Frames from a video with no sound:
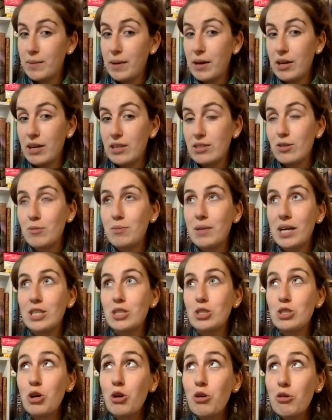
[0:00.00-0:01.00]
come out yet, so I'm not
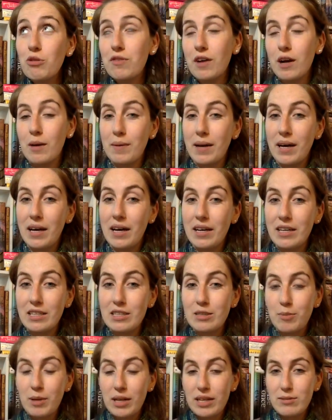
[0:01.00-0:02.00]
too far
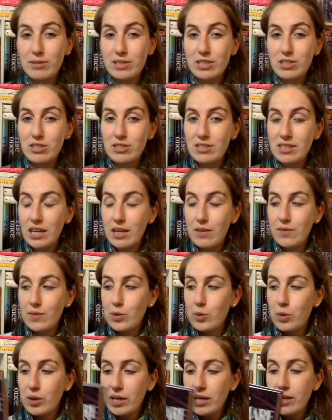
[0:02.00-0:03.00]
behind, but it was just kind of
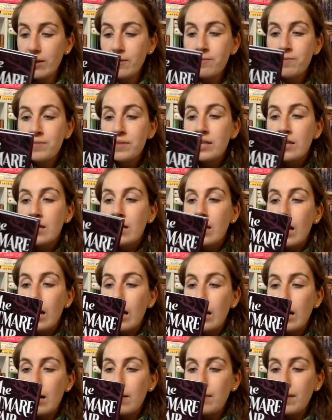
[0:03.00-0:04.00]
annoying.
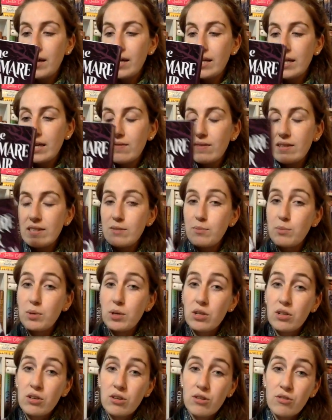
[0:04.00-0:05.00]
I gave this
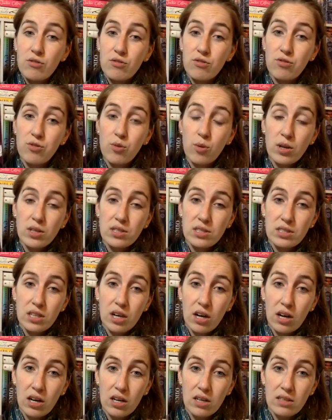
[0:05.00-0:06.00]
book 4
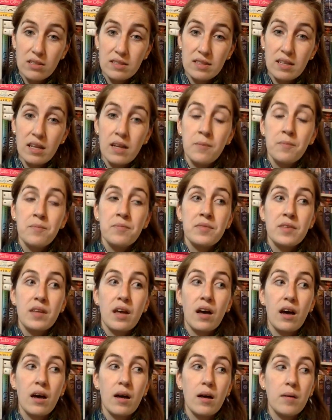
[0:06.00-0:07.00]
stars.
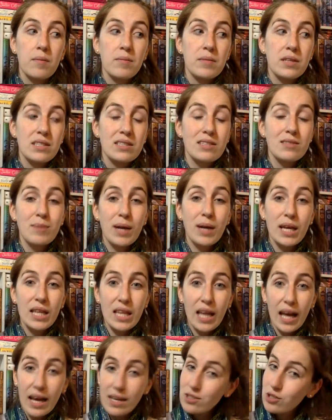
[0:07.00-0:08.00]
This is my
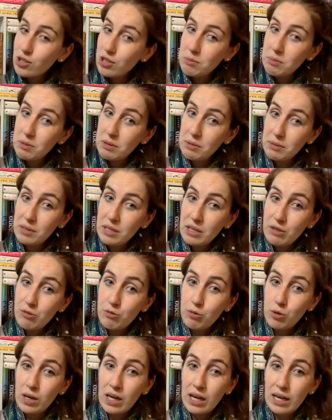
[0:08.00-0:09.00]
last creepy read
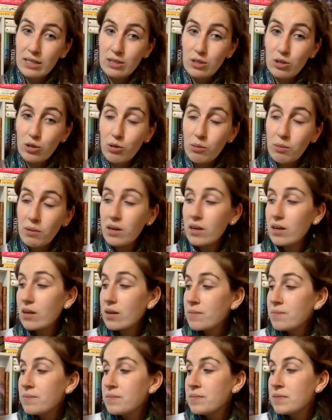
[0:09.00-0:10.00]
for October,